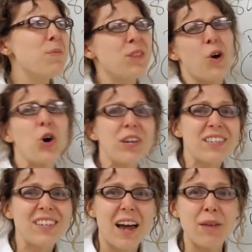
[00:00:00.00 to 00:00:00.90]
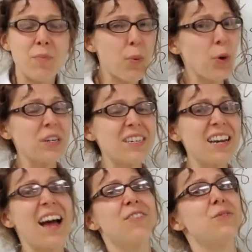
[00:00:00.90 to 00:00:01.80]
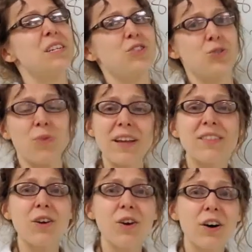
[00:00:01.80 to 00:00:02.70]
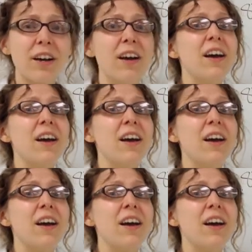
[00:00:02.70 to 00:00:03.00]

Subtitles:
but the hook is not important, I don't need to write the hook.